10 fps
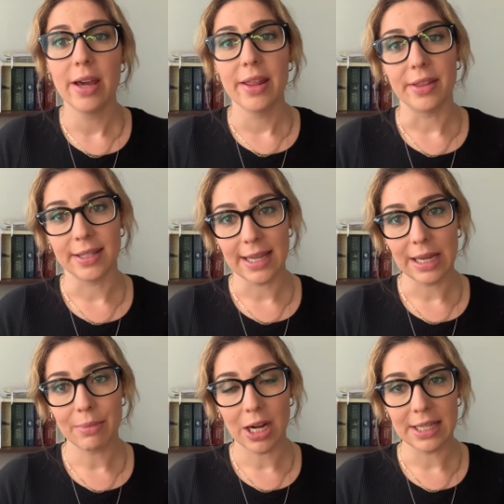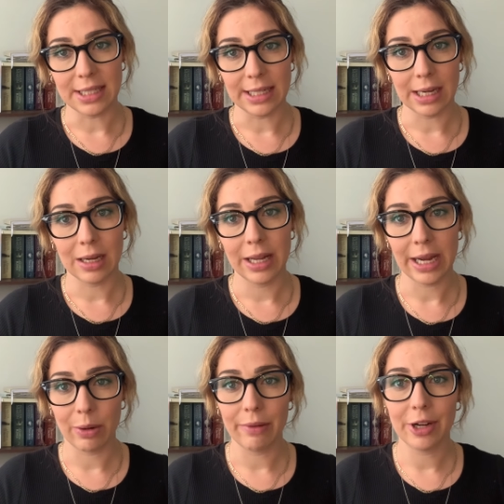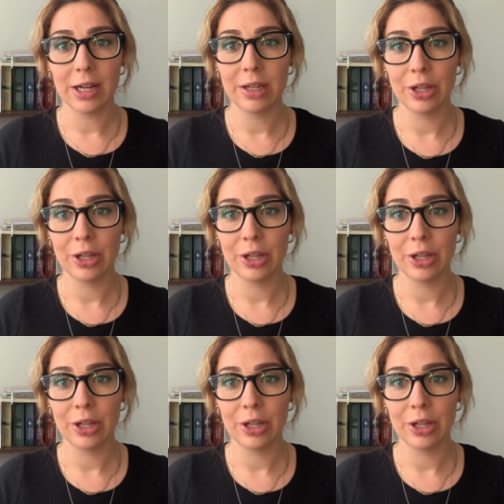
the same idea, however,